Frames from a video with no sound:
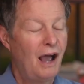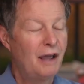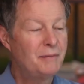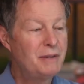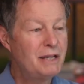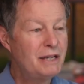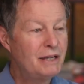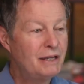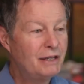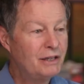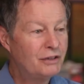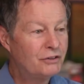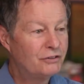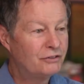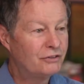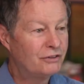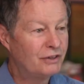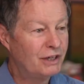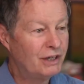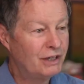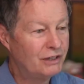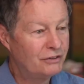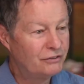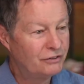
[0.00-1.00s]
I mean,
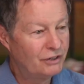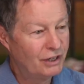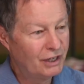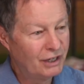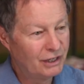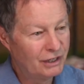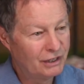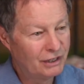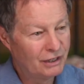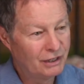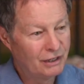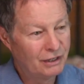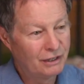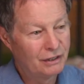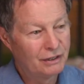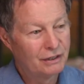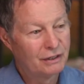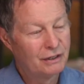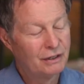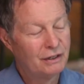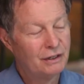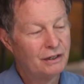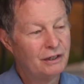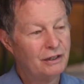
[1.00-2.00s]
it's, it's, a, uh,
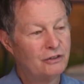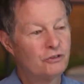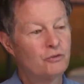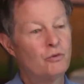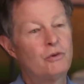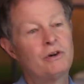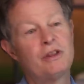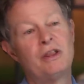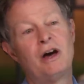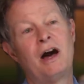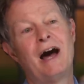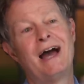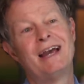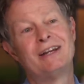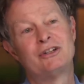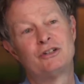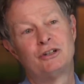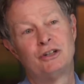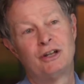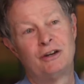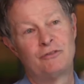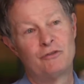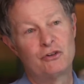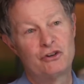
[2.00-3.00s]
it's one of the
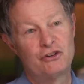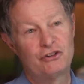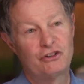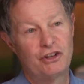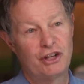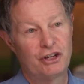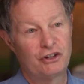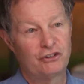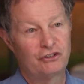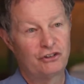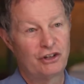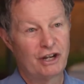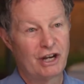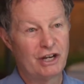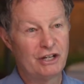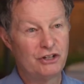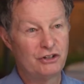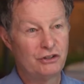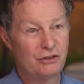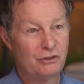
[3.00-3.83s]
highest leverage things that I